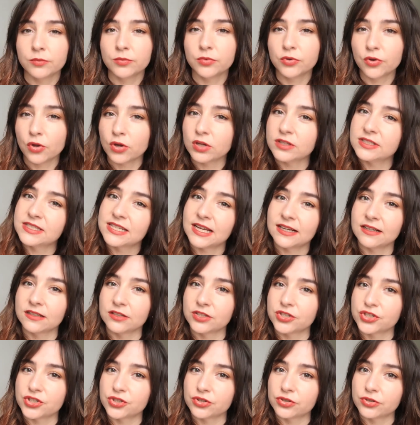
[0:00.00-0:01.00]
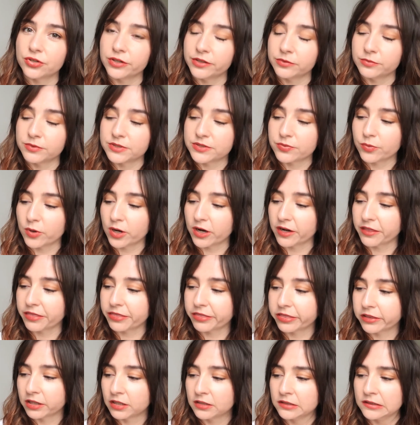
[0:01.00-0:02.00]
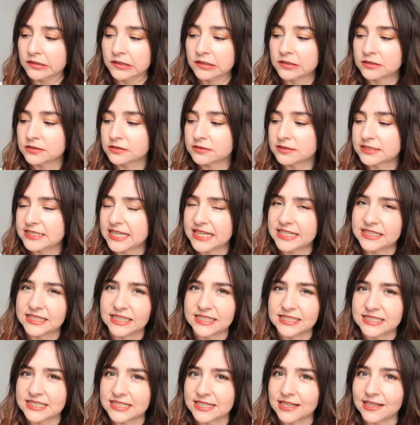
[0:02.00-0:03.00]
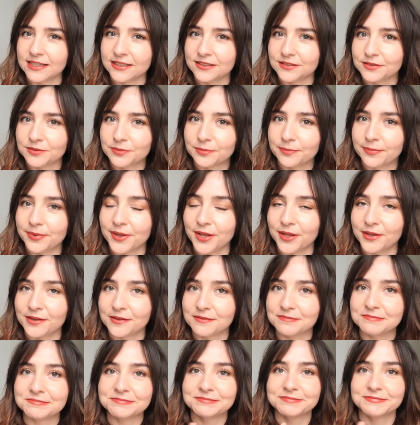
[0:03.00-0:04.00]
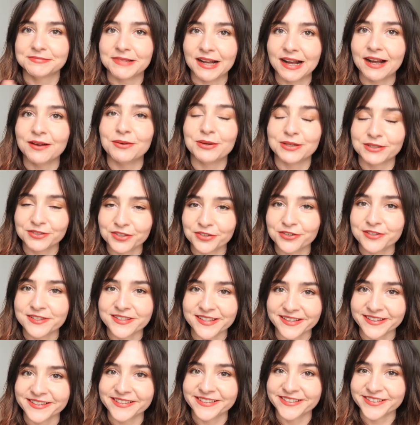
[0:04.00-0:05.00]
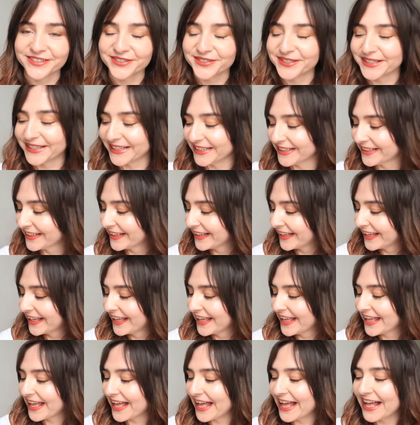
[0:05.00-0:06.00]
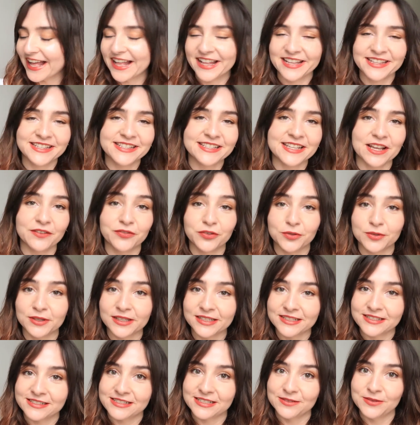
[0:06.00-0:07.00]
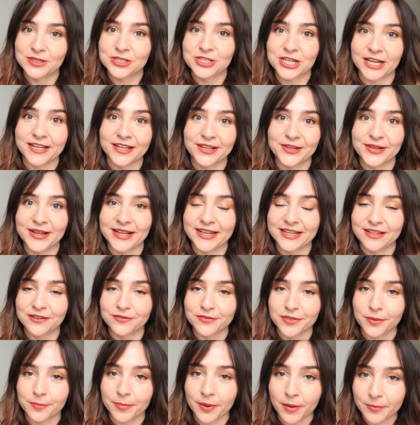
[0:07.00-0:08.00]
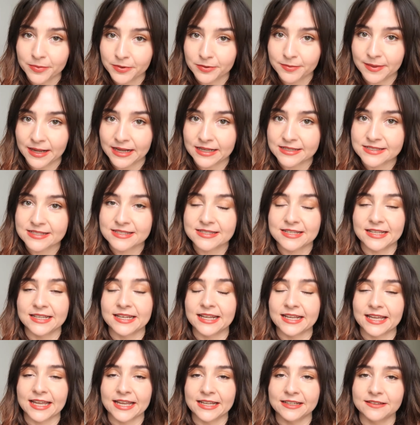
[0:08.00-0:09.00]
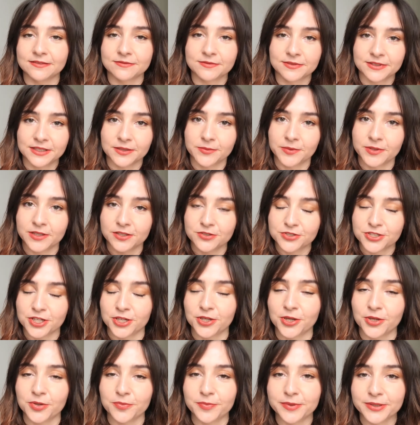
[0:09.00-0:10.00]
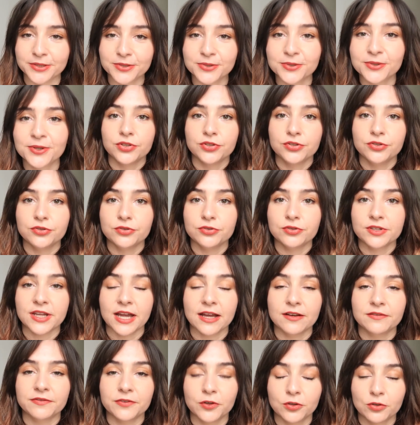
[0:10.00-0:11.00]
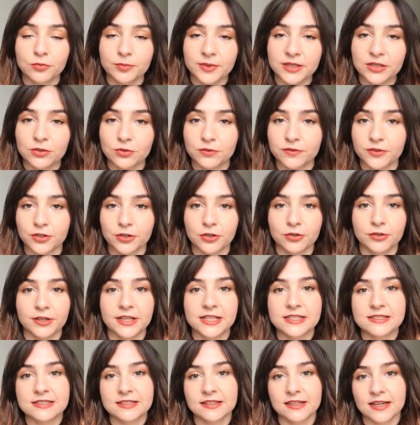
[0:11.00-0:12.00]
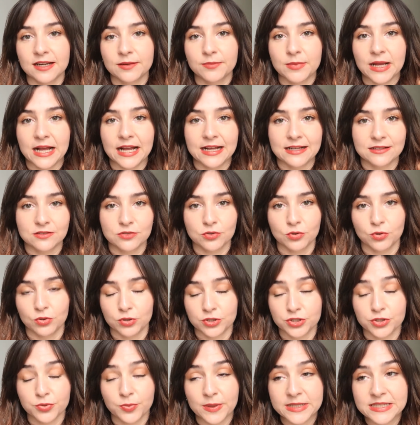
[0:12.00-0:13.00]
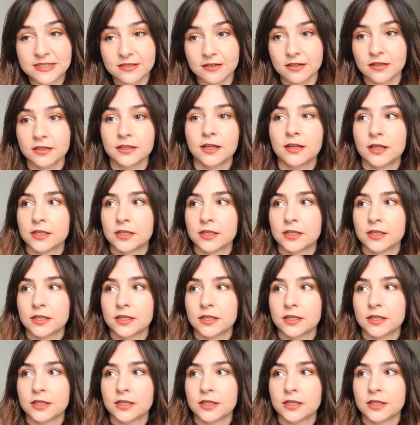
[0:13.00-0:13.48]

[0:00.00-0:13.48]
Not entirely sure it was worth £10.99, but I will use it, it's okay. And if you'd like to see me try out any of the bubble masks, then again, give me a little shout out below. You can follow me over on Instagram and or Twitter.